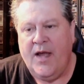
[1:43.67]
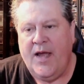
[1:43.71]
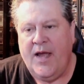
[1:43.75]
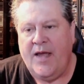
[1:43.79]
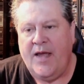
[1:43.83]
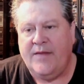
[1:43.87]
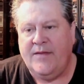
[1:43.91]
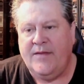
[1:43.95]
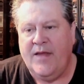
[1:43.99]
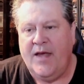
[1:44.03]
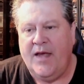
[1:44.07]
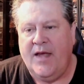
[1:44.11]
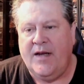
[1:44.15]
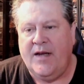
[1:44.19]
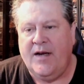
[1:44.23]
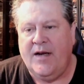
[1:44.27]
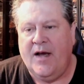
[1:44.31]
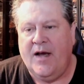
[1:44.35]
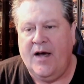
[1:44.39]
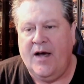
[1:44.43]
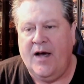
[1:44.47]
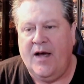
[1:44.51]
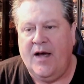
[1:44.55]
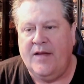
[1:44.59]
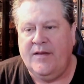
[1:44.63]
and then
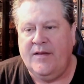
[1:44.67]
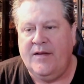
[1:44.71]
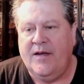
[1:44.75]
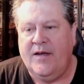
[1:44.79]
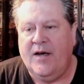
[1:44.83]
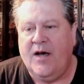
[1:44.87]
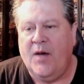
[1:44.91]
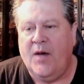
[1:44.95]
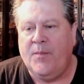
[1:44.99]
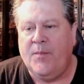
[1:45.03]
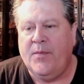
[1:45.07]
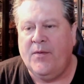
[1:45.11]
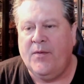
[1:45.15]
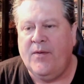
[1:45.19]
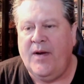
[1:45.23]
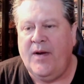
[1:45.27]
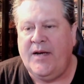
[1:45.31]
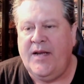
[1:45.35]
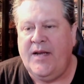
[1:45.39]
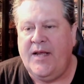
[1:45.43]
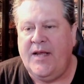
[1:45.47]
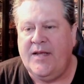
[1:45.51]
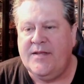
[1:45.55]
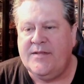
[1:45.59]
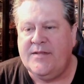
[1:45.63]
on the upper
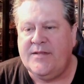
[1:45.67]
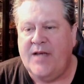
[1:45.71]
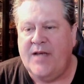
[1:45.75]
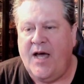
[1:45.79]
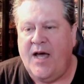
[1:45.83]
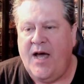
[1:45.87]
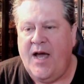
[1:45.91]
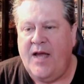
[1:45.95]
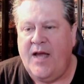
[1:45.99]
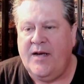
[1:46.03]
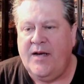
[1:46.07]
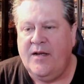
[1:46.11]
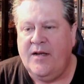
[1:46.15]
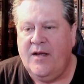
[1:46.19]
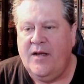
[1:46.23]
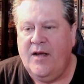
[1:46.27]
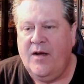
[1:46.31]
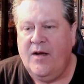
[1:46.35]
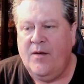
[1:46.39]
right-hand side,